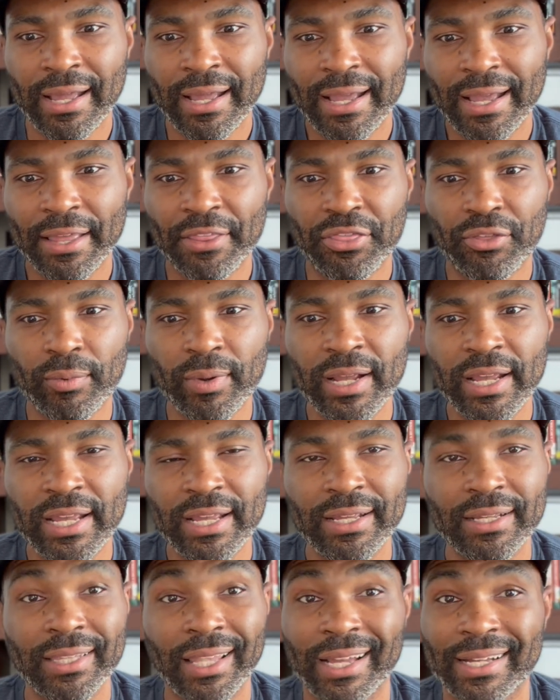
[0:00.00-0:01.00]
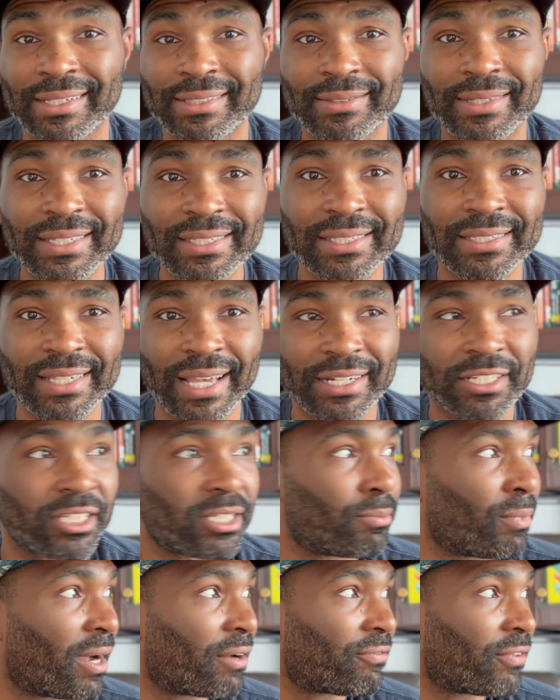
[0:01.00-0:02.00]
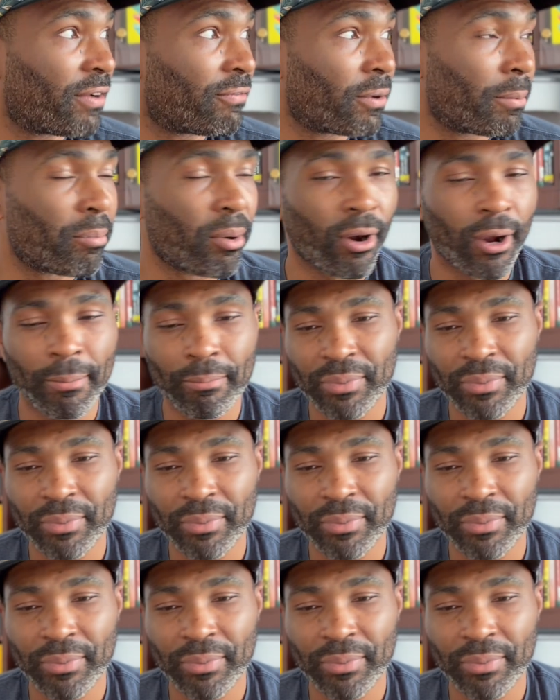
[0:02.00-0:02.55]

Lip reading: And three, like this is actually my favorite part